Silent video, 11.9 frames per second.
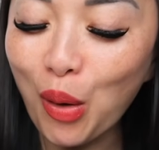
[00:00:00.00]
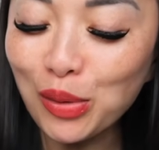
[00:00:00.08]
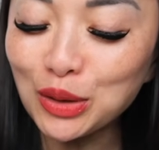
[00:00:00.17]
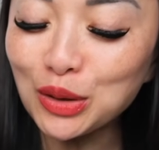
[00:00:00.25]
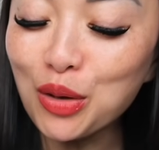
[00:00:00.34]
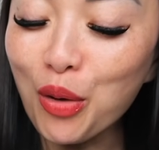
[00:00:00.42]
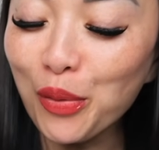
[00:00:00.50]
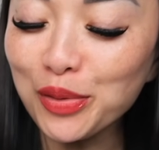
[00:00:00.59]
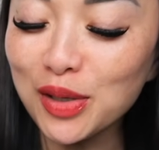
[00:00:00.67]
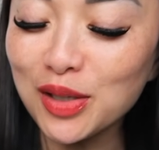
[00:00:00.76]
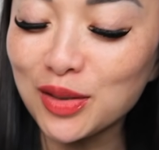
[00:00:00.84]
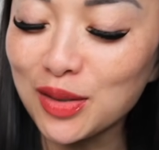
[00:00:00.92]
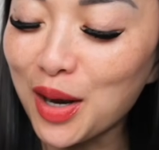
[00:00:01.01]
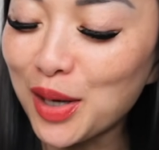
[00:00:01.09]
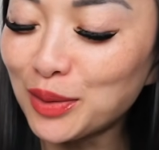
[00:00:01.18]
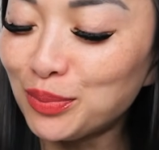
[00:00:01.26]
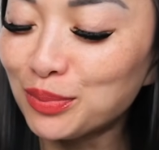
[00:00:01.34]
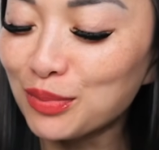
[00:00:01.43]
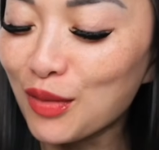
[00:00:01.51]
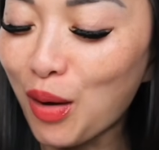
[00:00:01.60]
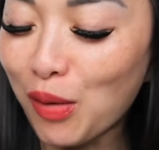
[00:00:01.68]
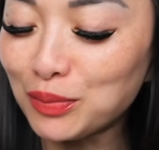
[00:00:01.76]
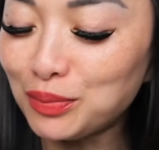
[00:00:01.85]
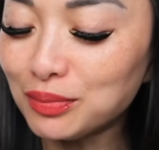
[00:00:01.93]
you know when they say
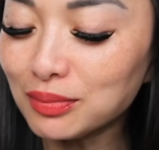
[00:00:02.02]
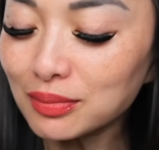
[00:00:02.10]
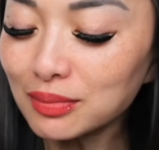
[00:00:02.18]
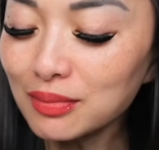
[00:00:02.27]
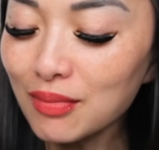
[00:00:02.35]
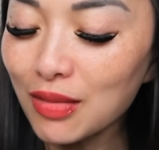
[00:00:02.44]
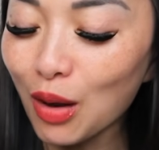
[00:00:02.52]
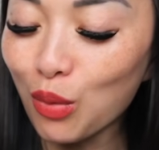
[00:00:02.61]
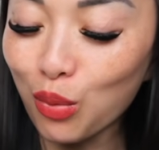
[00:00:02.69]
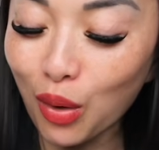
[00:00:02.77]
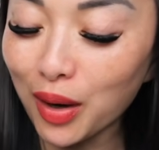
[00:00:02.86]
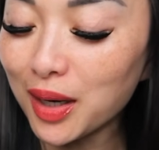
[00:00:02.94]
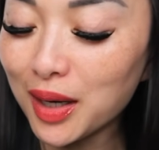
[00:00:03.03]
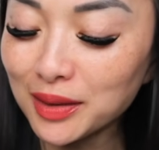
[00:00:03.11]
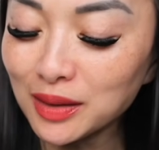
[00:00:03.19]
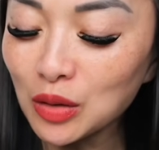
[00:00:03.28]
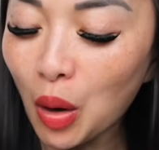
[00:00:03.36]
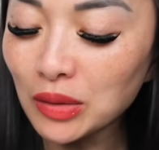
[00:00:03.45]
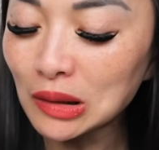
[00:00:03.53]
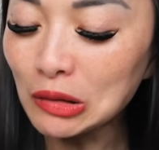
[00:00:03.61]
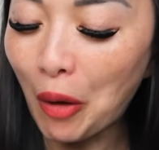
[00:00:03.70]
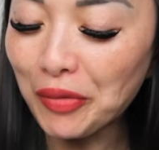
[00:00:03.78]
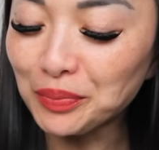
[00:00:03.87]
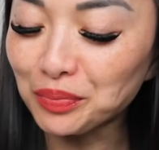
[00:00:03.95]
running
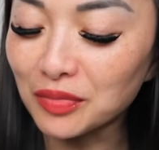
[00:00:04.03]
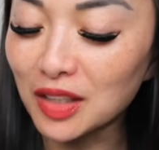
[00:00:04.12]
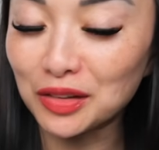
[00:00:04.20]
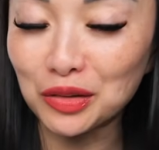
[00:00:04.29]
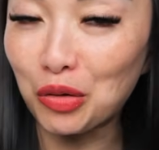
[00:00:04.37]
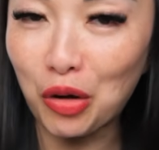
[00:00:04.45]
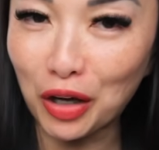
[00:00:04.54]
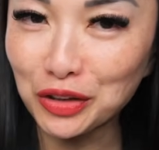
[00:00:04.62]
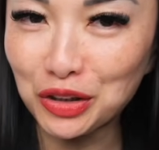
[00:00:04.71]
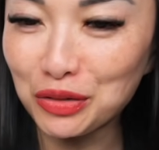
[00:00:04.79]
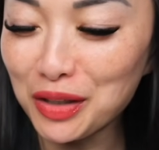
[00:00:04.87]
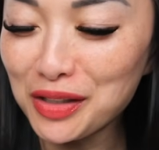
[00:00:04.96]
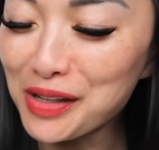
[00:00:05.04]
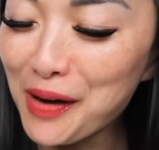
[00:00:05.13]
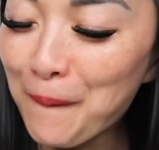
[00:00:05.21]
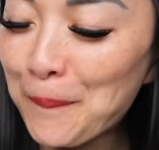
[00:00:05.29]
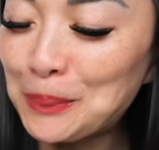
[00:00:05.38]
doesn't cost you anything?